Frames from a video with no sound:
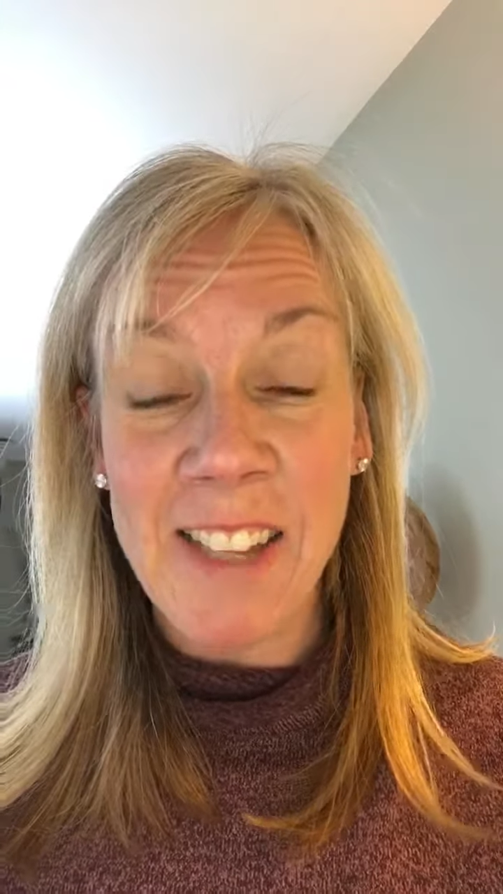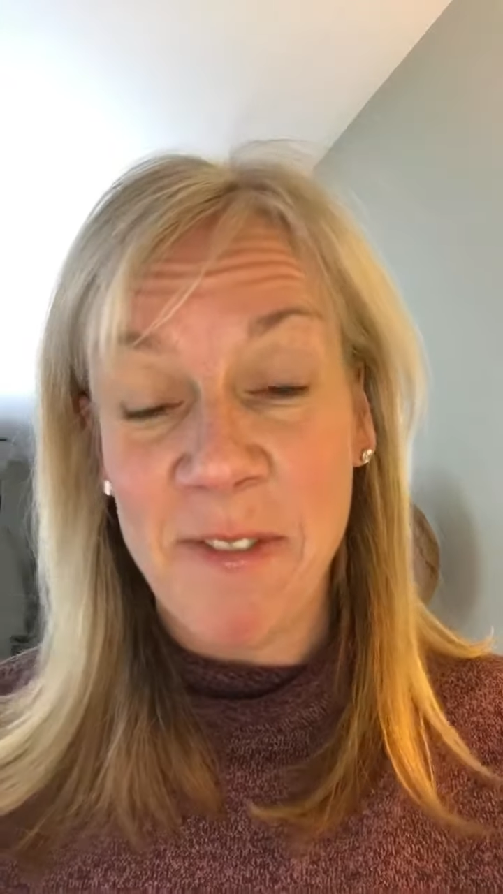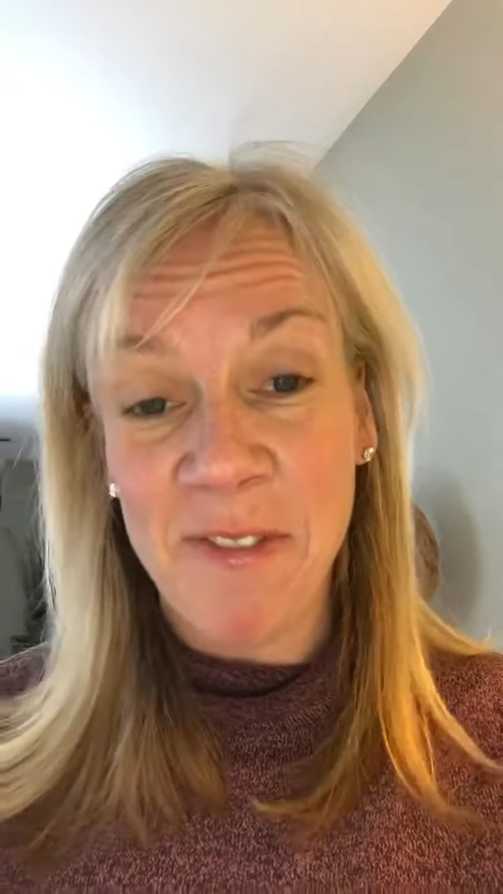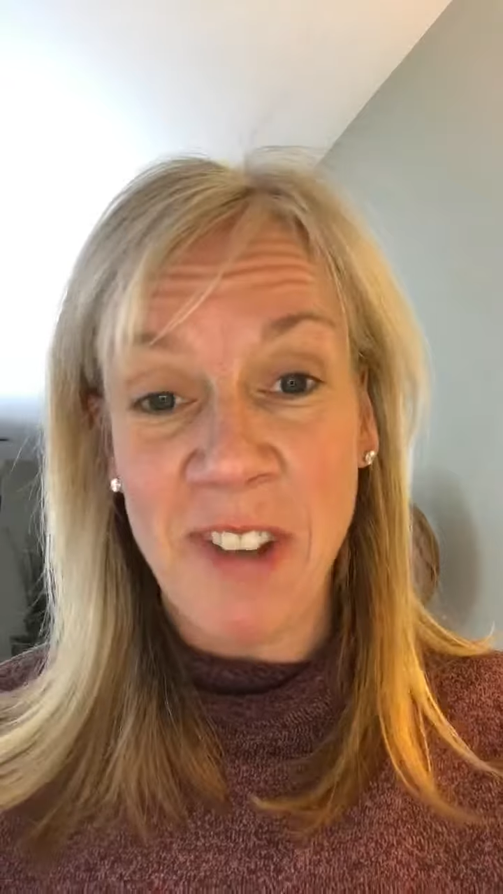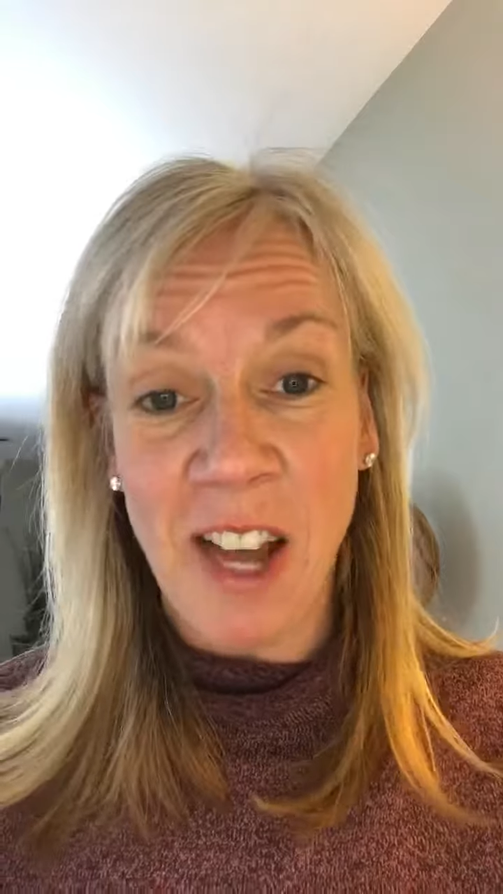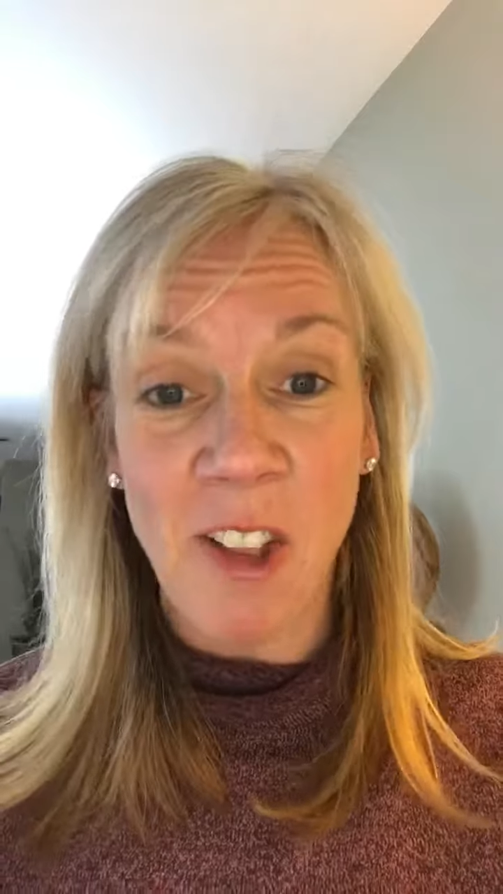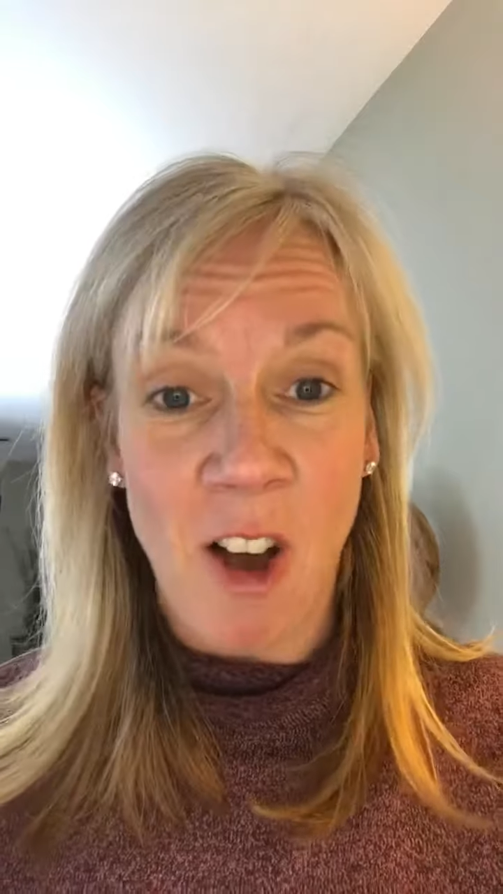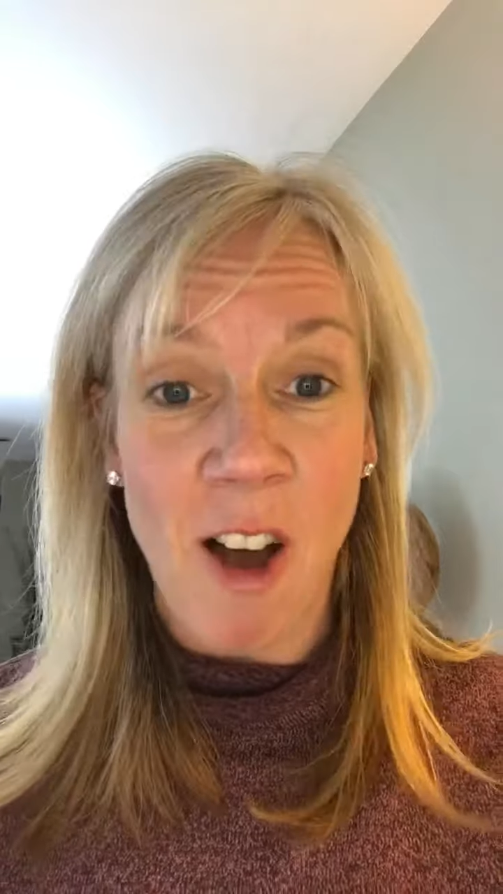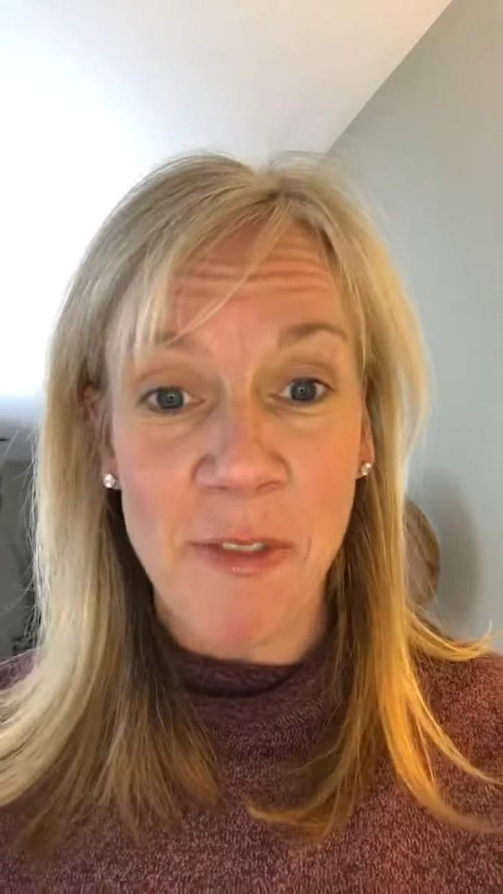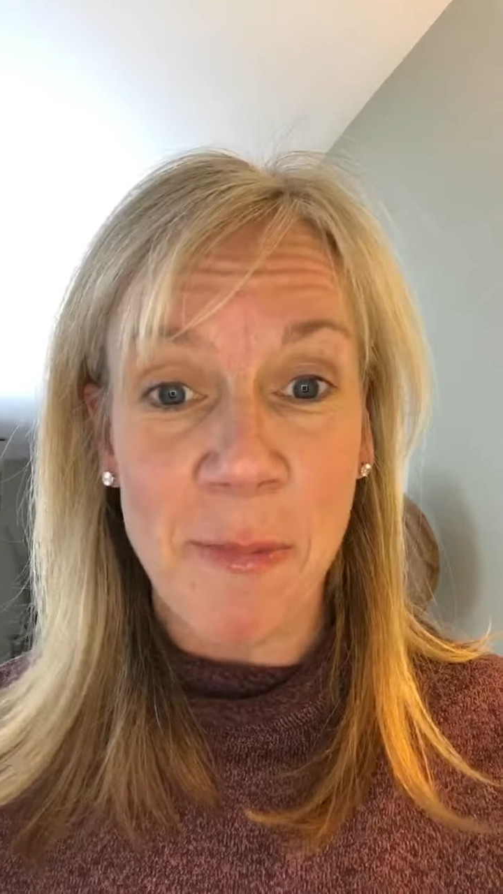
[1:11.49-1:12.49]
fell
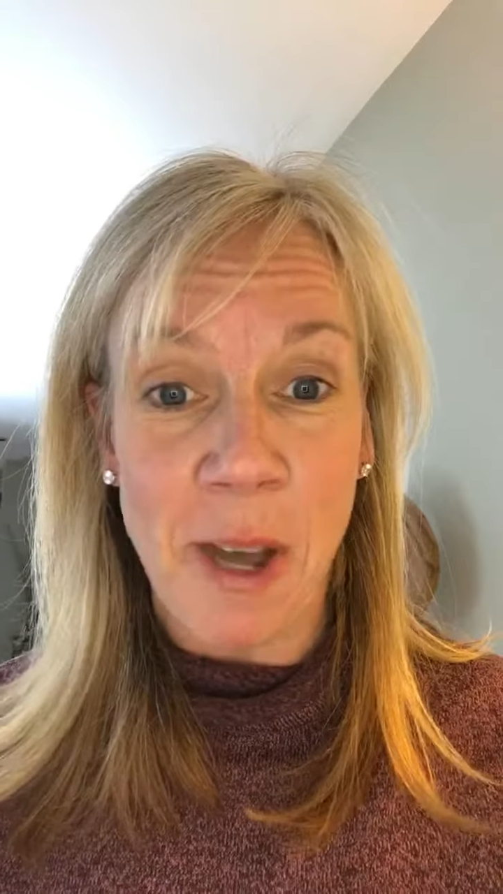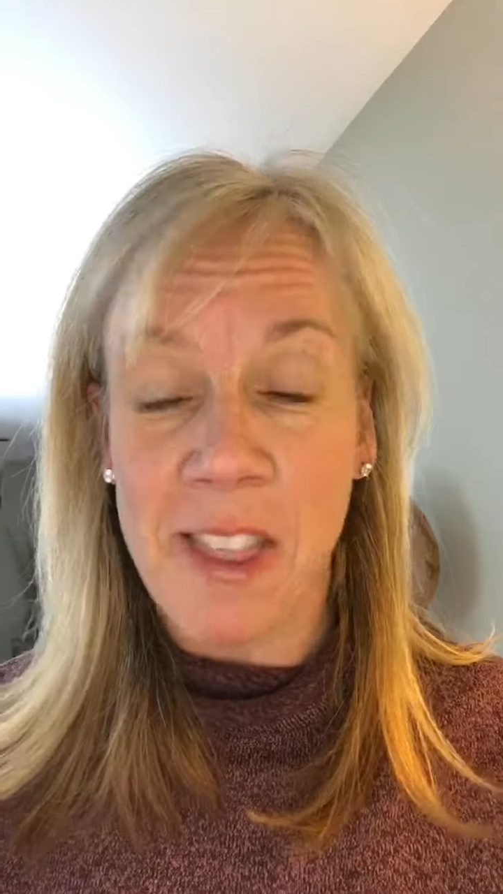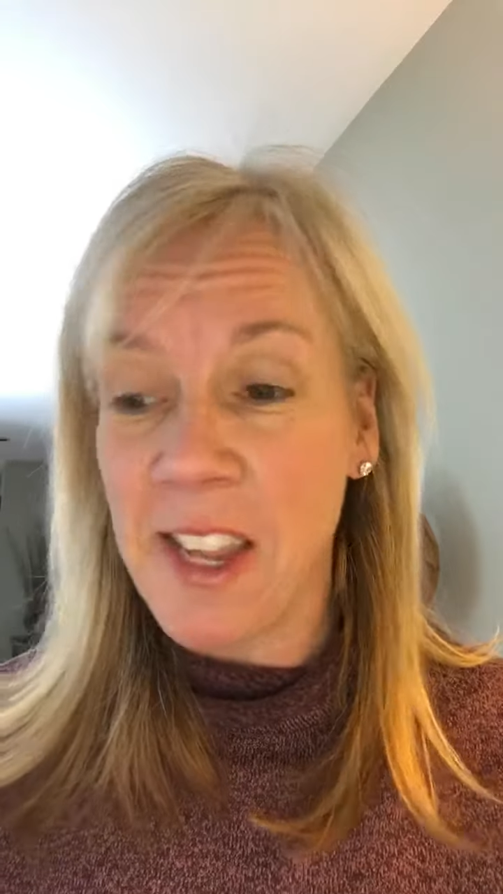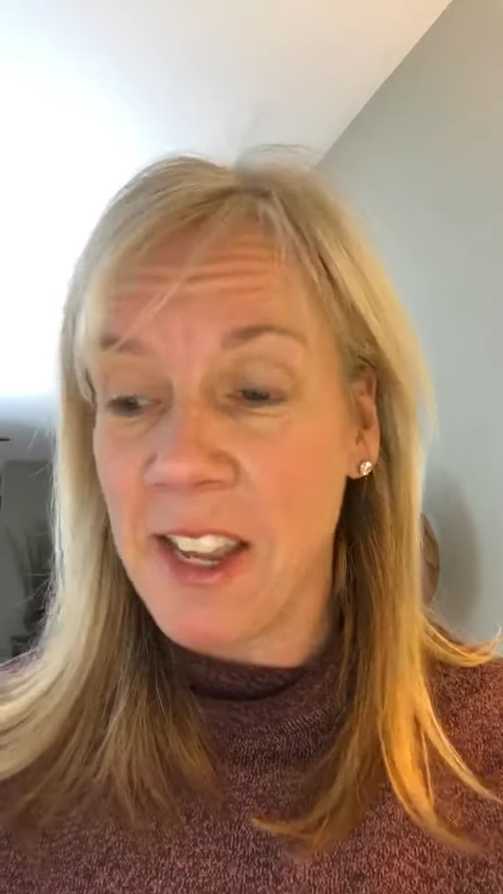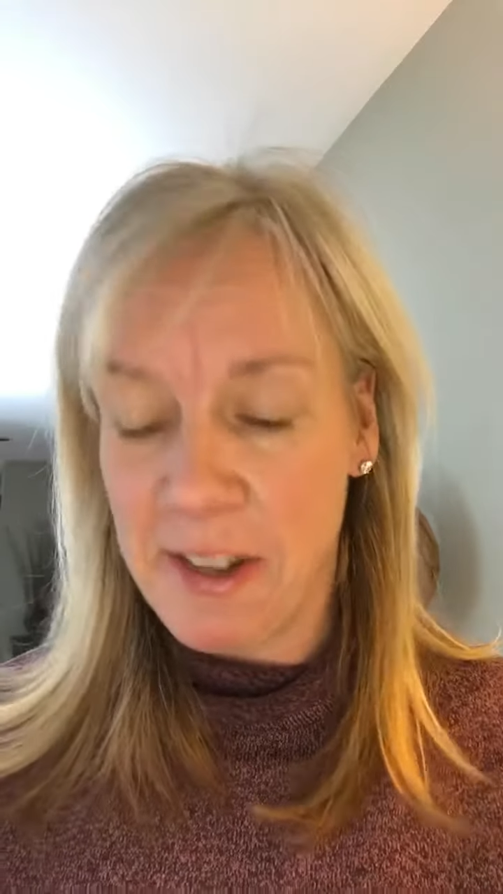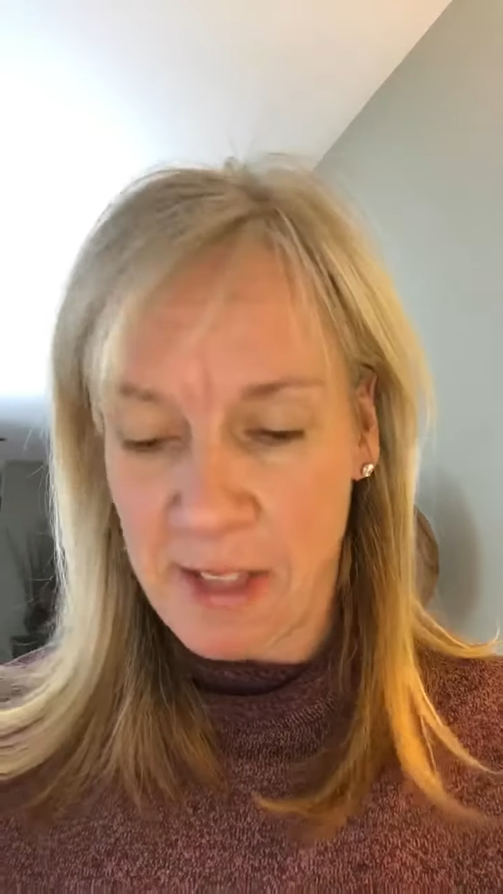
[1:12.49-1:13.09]
off by the end,